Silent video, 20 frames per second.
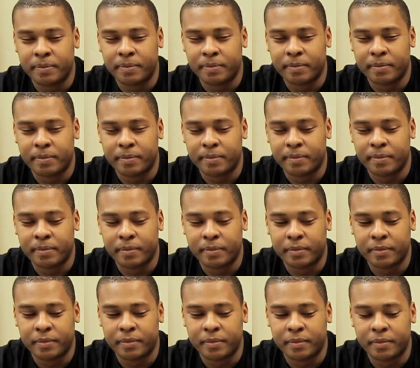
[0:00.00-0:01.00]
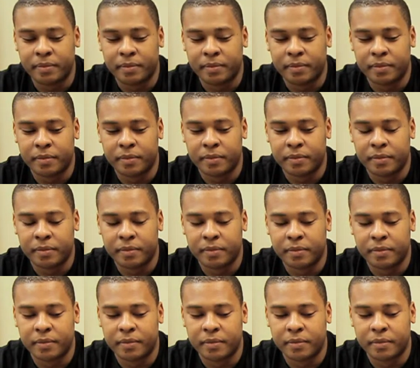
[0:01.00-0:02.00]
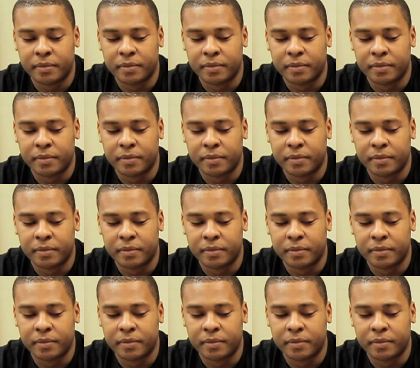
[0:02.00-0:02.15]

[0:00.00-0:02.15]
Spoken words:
This person isn't speaking.